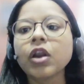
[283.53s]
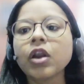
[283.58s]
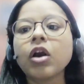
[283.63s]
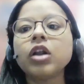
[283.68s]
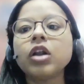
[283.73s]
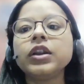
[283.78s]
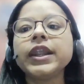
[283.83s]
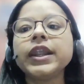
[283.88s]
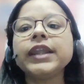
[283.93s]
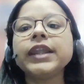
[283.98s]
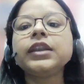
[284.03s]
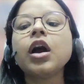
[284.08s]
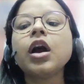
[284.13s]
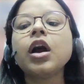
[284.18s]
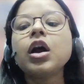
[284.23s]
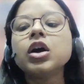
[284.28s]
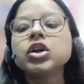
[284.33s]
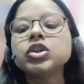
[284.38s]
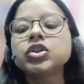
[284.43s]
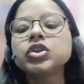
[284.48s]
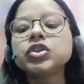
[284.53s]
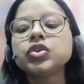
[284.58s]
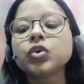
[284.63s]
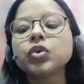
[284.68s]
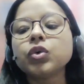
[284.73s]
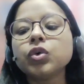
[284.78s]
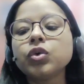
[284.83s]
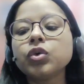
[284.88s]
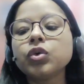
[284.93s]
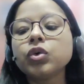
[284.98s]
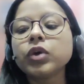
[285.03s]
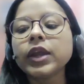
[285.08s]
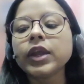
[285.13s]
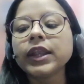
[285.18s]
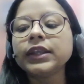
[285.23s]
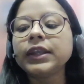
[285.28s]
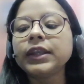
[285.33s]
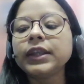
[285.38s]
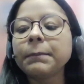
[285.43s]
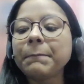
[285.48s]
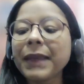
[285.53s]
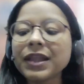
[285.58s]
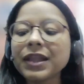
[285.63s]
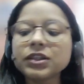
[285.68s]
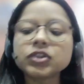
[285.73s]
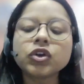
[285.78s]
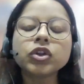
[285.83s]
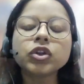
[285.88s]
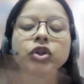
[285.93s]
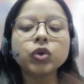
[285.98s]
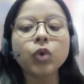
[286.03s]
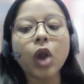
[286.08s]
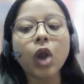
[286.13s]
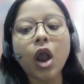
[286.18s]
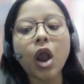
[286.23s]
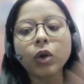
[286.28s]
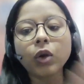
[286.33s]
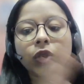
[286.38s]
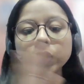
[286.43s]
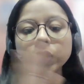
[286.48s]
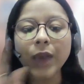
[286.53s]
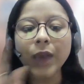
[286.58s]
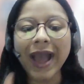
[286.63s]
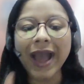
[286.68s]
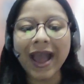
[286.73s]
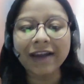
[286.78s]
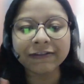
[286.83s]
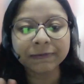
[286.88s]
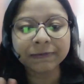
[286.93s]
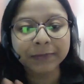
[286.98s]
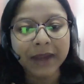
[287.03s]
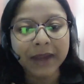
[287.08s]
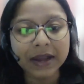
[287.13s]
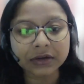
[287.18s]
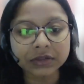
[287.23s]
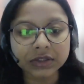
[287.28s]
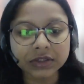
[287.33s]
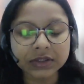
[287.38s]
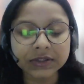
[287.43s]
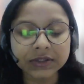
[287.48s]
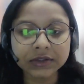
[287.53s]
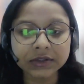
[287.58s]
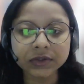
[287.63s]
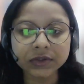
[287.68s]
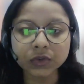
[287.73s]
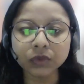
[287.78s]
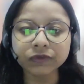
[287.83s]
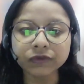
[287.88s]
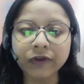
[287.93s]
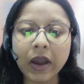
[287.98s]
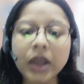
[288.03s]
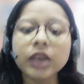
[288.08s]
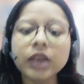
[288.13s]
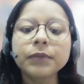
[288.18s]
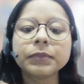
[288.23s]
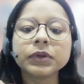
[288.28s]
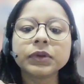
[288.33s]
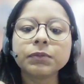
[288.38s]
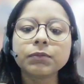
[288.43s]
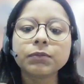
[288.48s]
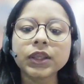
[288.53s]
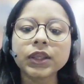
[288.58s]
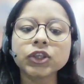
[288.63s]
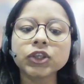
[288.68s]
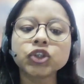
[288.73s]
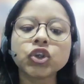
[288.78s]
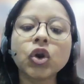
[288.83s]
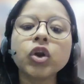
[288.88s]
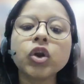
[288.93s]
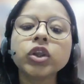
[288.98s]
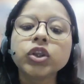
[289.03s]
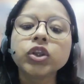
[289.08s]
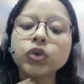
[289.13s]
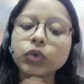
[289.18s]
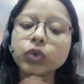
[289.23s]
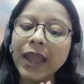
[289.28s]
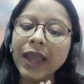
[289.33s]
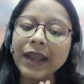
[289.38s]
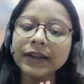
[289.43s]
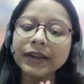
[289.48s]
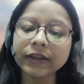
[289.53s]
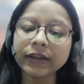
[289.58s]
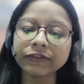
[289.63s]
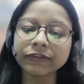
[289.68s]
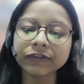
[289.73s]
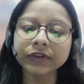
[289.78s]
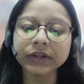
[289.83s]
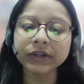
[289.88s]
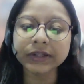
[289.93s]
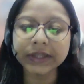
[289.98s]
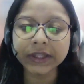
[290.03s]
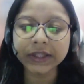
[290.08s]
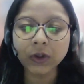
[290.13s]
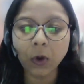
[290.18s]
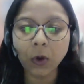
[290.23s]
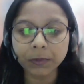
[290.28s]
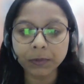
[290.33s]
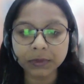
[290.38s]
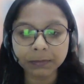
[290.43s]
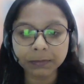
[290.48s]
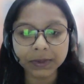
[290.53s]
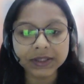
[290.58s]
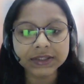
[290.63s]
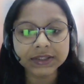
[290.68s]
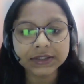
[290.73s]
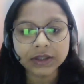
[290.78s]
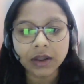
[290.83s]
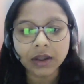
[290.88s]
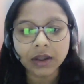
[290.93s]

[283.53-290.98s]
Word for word: All right. So it depends on you how you have practiced so far, but make sure you can definitely copy paste